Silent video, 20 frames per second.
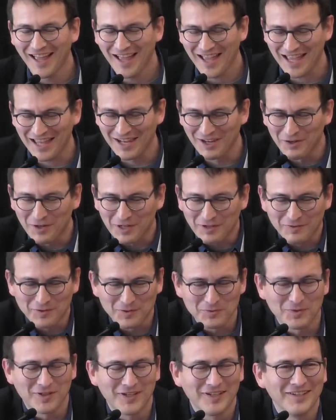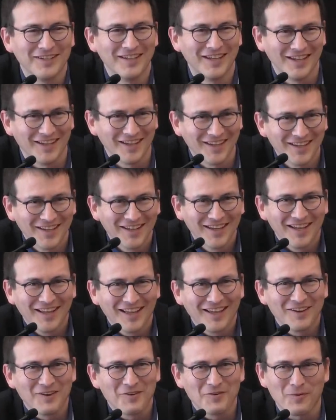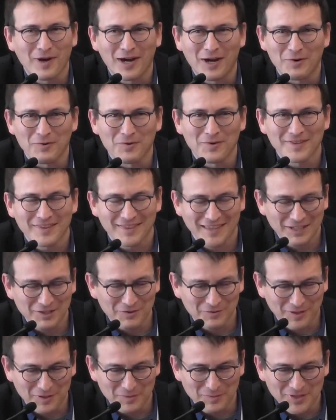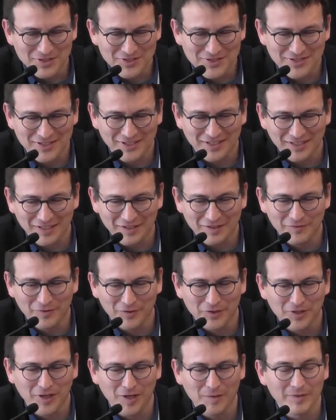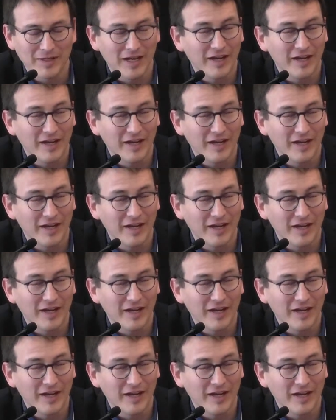Hello, everyone. Wow, thank you very much for coming.